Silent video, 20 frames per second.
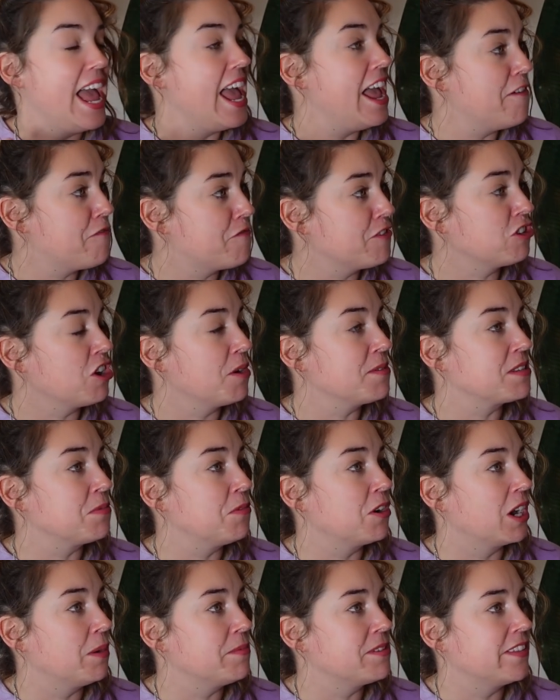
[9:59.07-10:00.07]
Every time
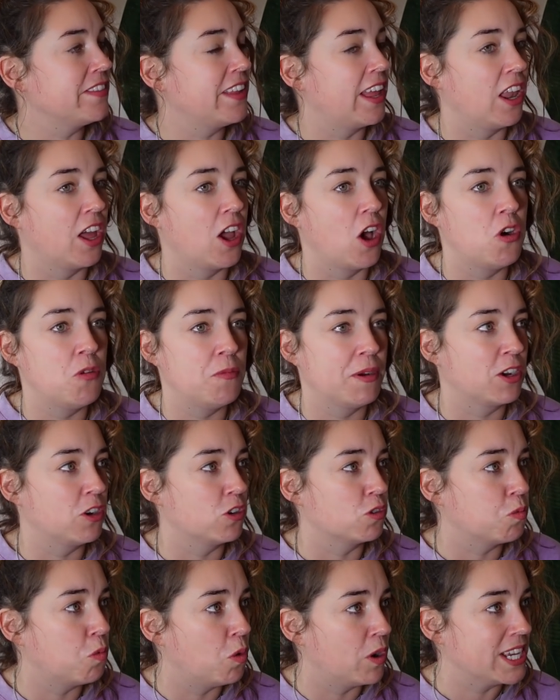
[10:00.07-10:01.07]
someone comes in, they're like, oh my
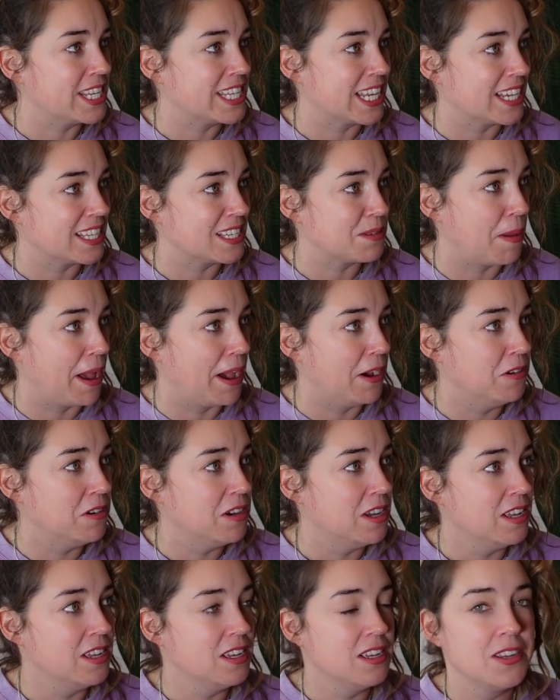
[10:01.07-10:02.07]
God, what is that
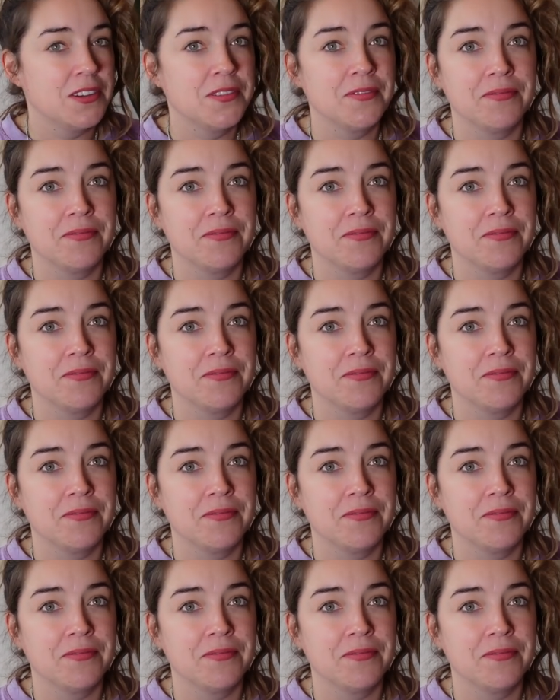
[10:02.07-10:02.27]
smell? Mm,